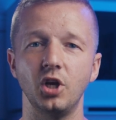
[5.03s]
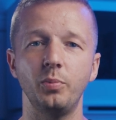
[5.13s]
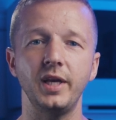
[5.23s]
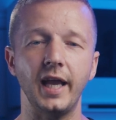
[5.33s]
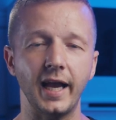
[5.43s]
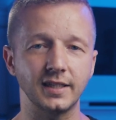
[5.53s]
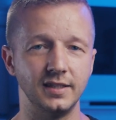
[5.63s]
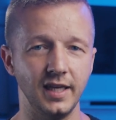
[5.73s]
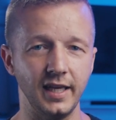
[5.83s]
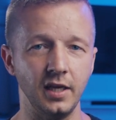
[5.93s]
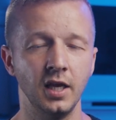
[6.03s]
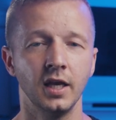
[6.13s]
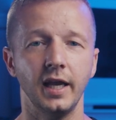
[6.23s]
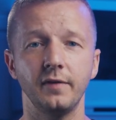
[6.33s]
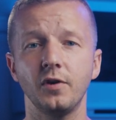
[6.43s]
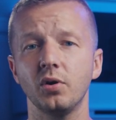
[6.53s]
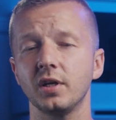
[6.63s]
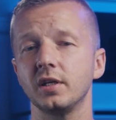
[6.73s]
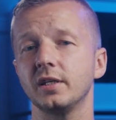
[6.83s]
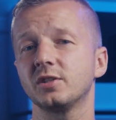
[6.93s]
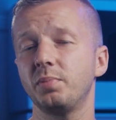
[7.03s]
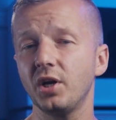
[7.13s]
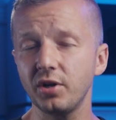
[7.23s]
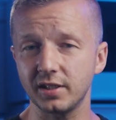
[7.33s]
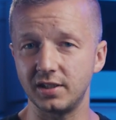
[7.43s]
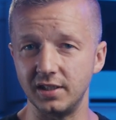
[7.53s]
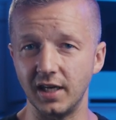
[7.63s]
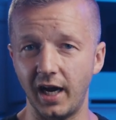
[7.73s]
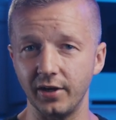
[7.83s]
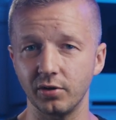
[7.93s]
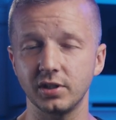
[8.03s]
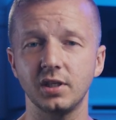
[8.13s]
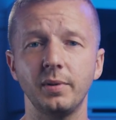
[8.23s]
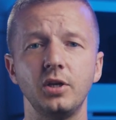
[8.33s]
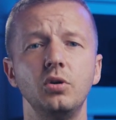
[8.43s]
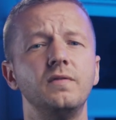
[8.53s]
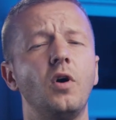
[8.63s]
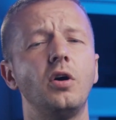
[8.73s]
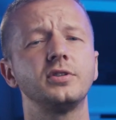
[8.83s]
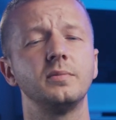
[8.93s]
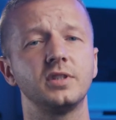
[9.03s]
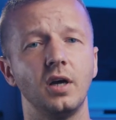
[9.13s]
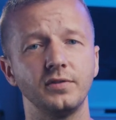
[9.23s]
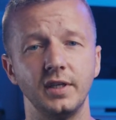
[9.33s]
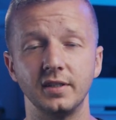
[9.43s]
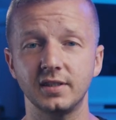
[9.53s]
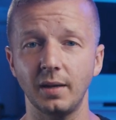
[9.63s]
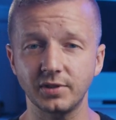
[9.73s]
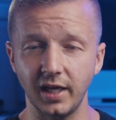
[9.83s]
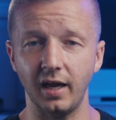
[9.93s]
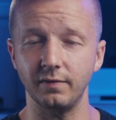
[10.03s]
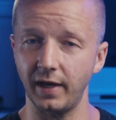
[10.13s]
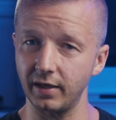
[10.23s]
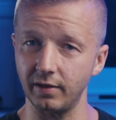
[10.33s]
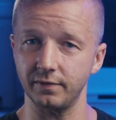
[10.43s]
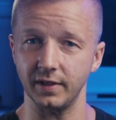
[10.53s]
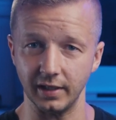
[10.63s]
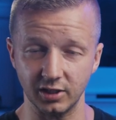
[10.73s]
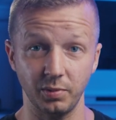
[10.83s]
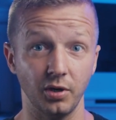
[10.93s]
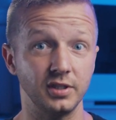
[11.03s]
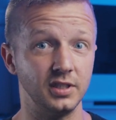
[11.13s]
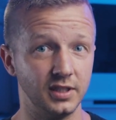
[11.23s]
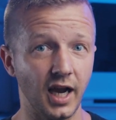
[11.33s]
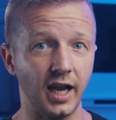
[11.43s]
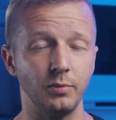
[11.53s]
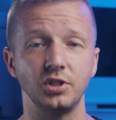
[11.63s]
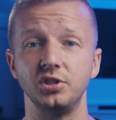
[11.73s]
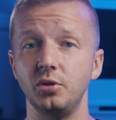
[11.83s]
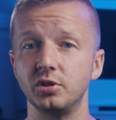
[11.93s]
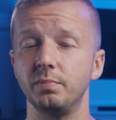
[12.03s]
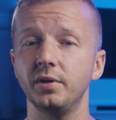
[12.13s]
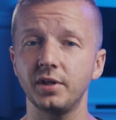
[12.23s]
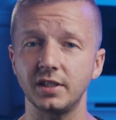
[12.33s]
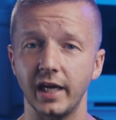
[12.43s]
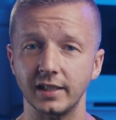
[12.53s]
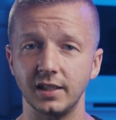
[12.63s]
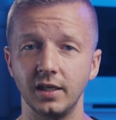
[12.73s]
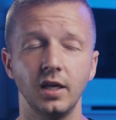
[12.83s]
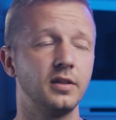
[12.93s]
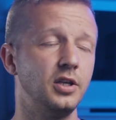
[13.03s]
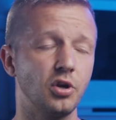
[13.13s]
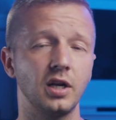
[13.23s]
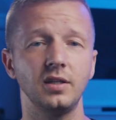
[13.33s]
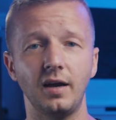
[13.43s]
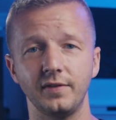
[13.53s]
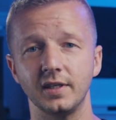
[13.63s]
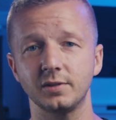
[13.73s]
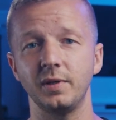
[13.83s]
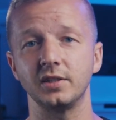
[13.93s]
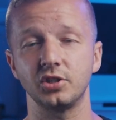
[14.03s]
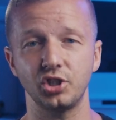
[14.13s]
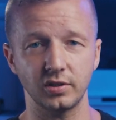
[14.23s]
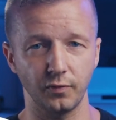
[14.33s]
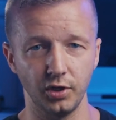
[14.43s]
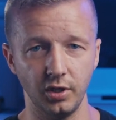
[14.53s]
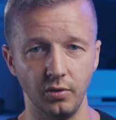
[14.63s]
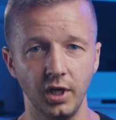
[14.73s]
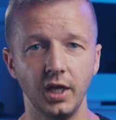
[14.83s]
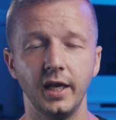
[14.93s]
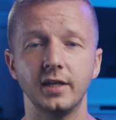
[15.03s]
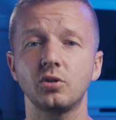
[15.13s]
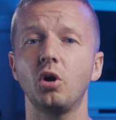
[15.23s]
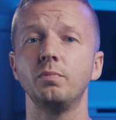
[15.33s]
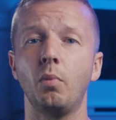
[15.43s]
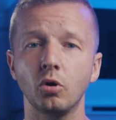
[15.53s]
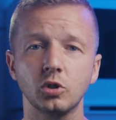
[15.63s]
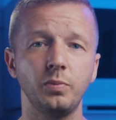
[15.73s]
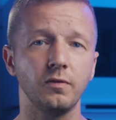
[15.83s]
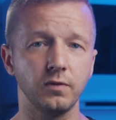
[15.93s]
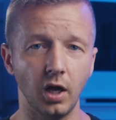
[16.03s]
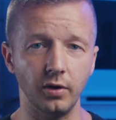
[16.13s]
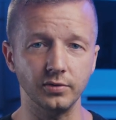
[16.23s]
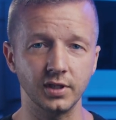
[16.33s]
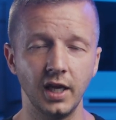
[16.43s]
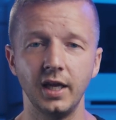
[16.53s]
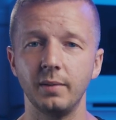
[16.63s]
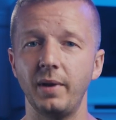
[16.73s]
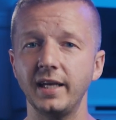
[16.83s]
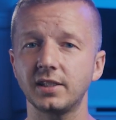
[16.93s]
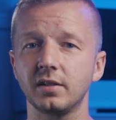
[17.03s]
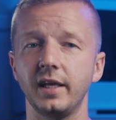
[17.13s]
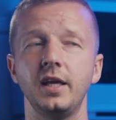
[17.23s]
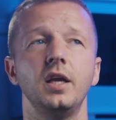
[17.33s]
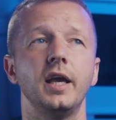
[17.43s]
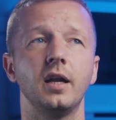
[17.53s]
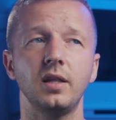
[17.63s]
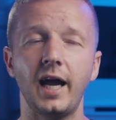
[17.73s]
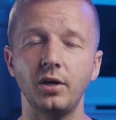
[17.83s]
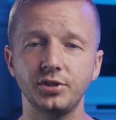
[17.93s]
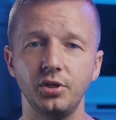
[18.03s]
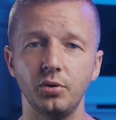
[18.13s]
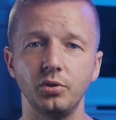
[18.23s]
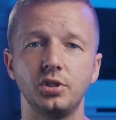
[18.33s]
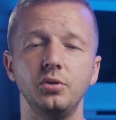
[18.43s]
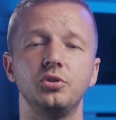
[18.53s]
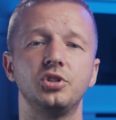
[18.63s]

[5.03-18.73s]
Adobe XD. And if you're an experienced designer and somebody who involves themselves in a subset of, of experience design, which is usability testing, then you're gonna love this because it's just for you. And it's called Multiple Flows. Basically, it allows you to